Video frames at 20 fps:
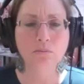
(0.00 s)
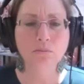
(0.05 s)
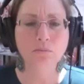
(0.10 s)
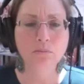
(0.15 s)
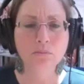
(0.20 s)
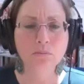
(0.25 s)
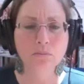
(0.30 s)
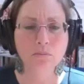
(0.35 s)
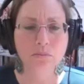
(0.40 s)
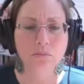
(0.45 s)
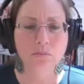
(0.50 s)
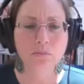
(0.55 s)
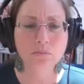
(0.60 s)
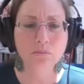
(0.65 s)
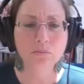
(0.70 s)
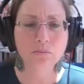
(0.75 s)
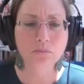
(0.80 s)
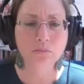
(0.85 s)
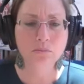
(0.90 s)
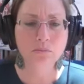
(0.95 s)
Yeah, it is
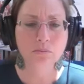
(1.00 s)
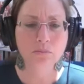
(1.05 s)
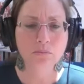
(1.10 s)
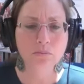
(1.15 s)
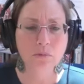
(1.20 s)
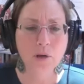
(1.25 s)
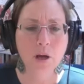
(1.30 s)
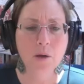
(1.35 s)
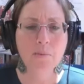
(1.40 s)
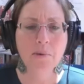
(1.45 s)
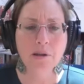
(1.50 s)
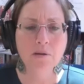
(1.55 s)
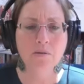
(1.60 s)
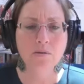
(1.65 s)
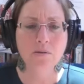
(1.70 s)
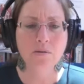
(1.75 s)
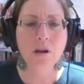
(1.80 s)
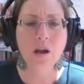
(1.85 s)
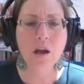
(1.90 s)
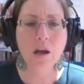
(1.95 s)
late. Yeah,
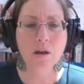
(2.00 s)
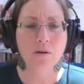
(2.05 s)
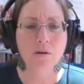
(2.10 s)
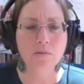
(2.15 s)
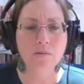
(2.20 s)
especially if